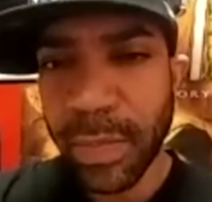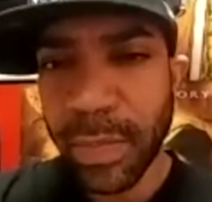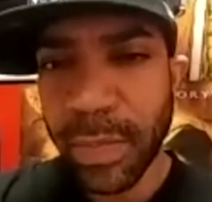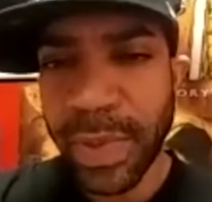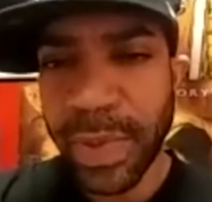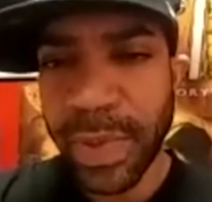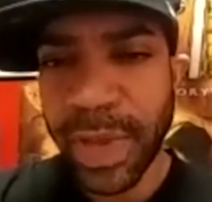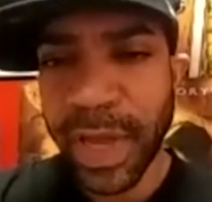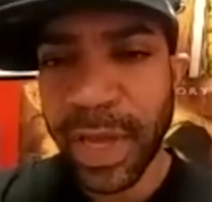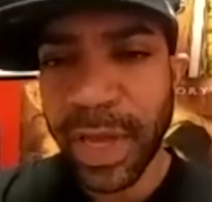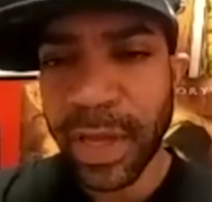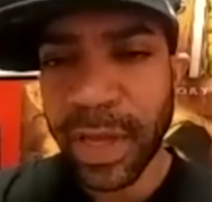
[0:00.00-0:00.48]

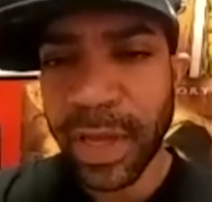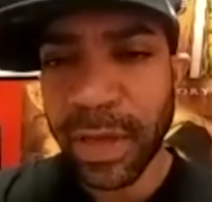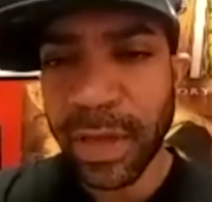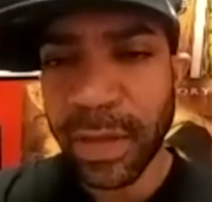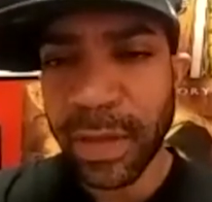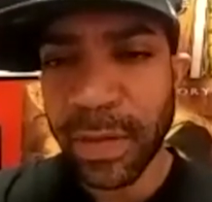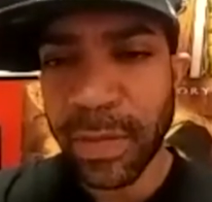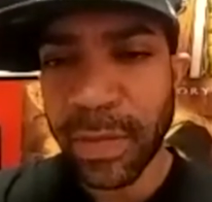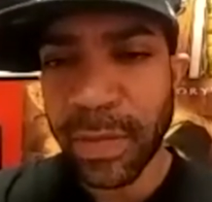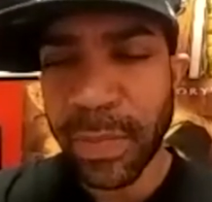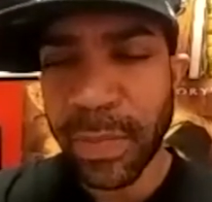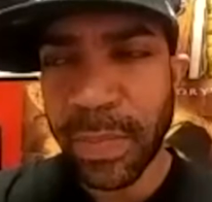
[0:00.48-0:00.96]
Big, yeah.
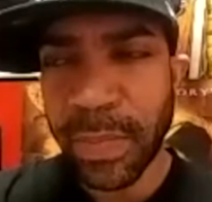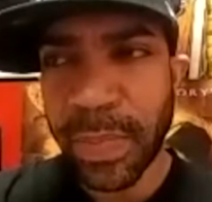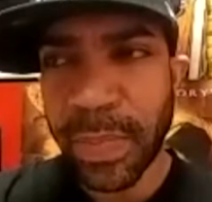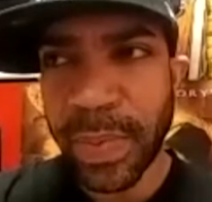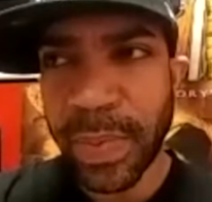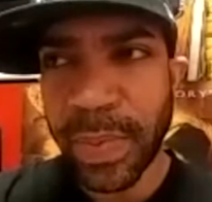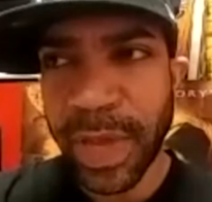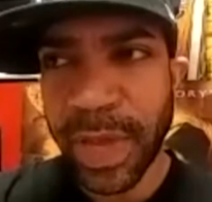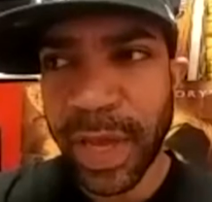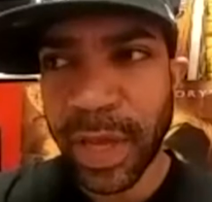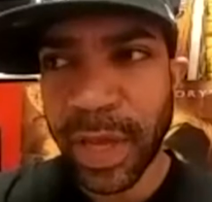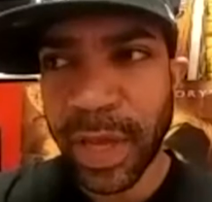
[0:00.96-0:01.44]

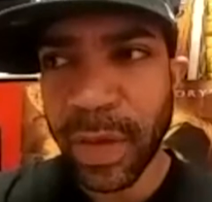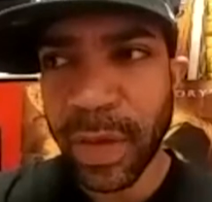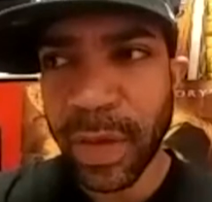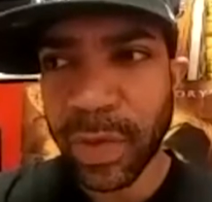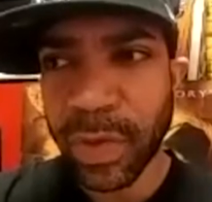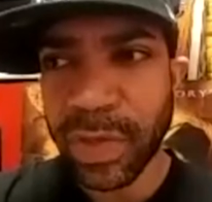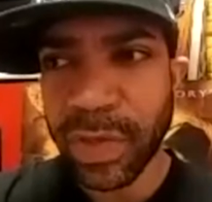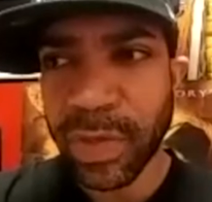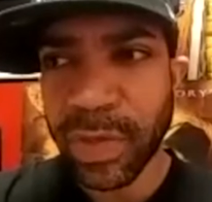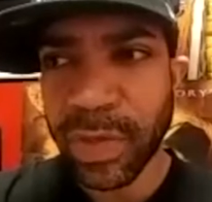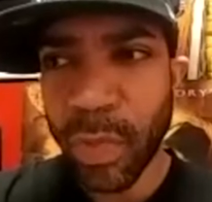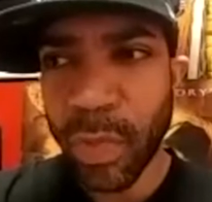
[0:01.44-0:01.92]
Big
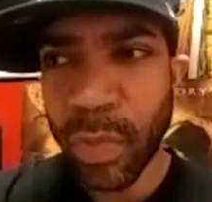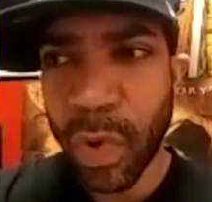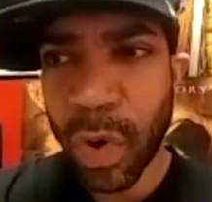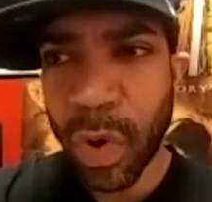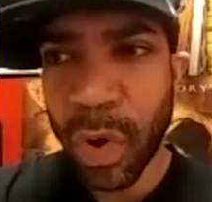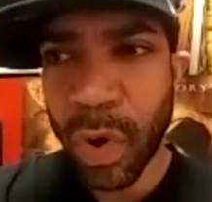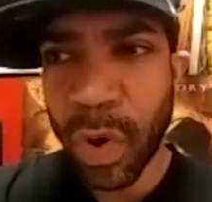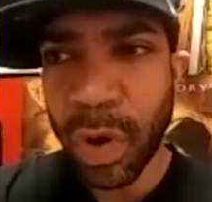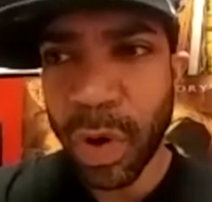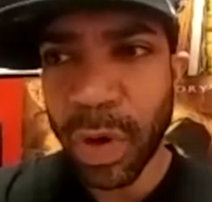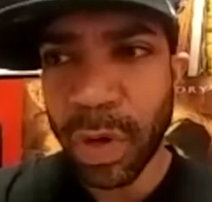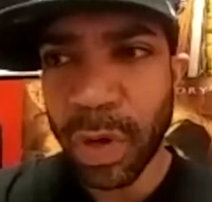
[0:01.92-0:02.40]
was
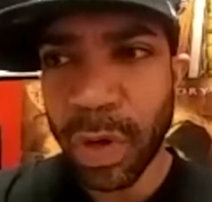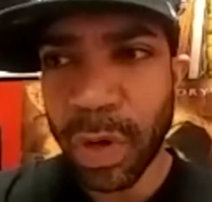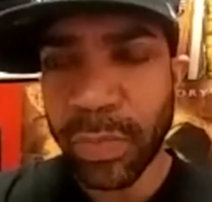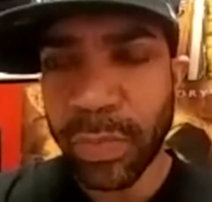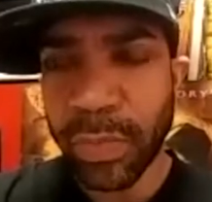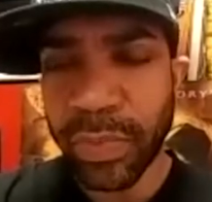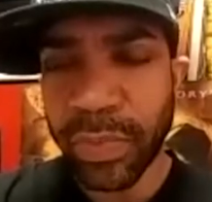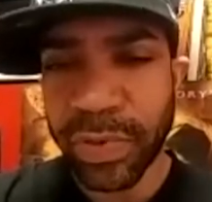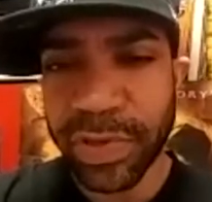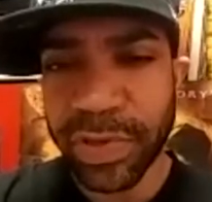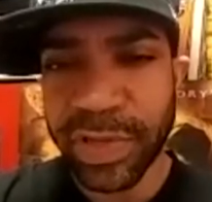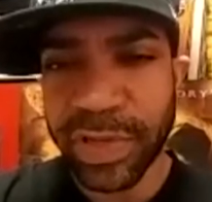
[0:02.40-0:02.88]
more
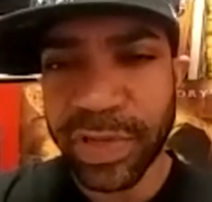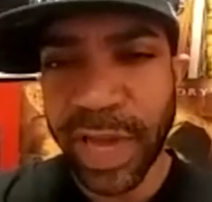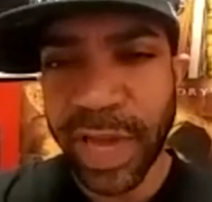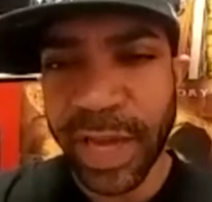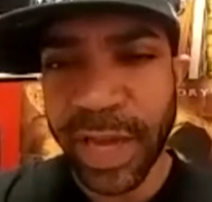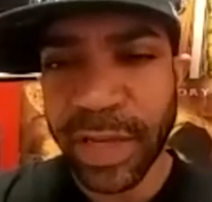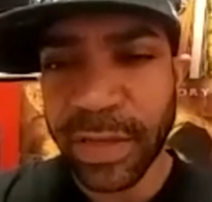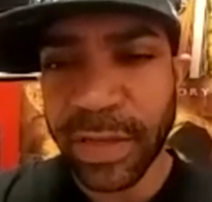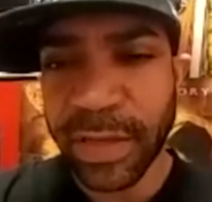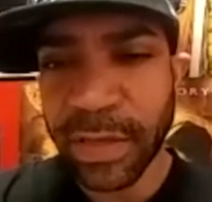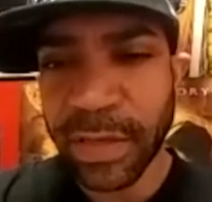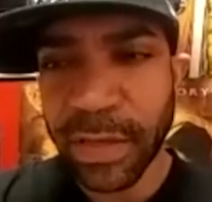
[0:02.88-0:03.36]

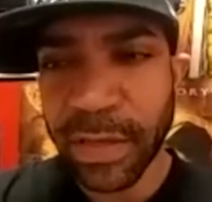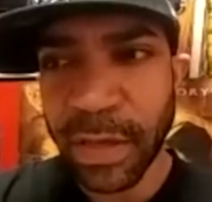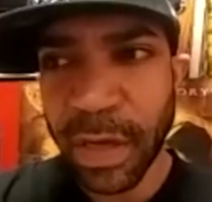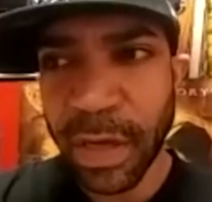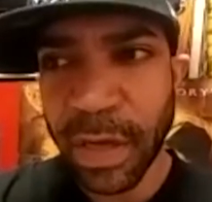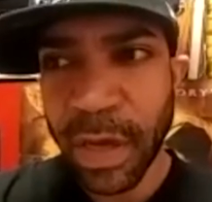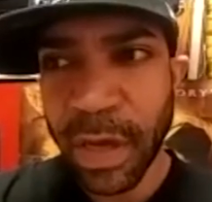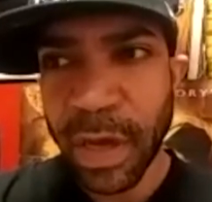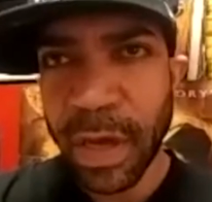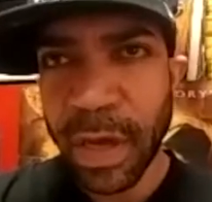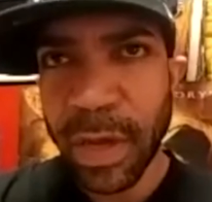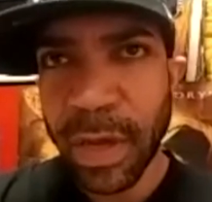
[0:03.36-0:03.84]
precise,
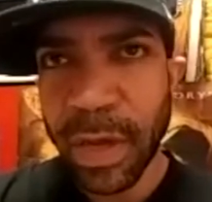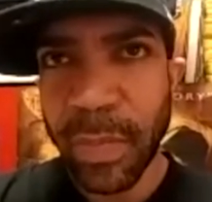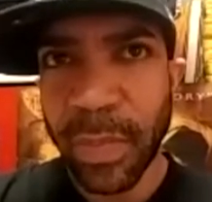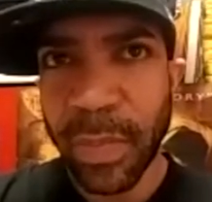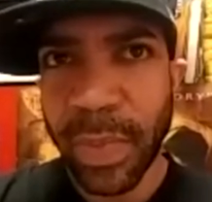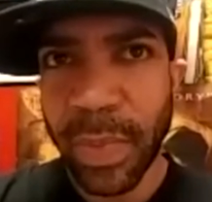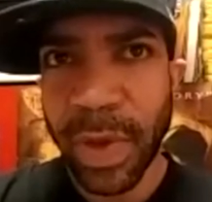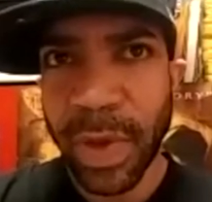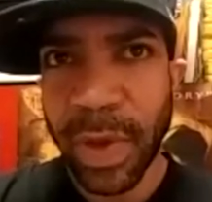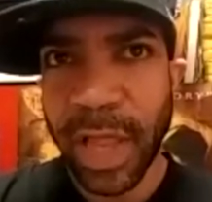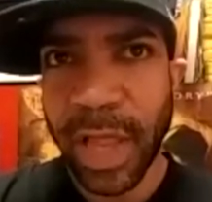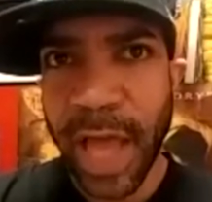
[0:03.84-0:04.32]

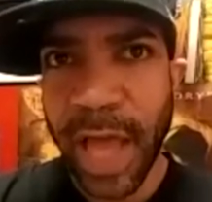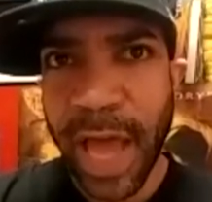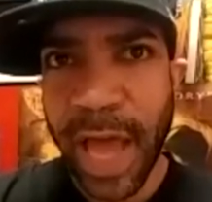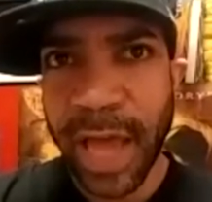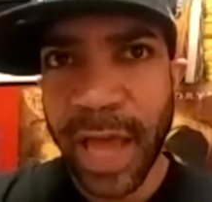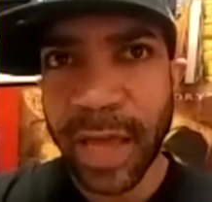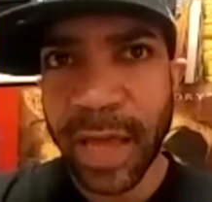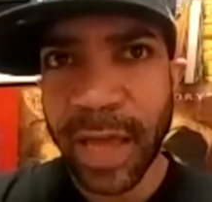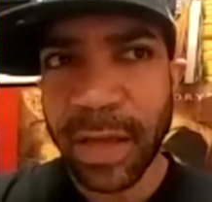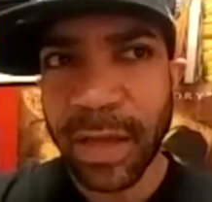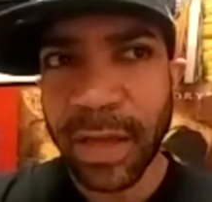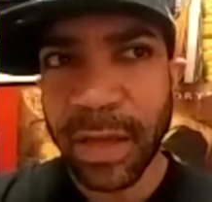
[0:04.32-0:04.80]
but
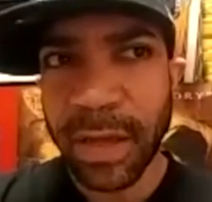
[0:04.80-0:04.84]
like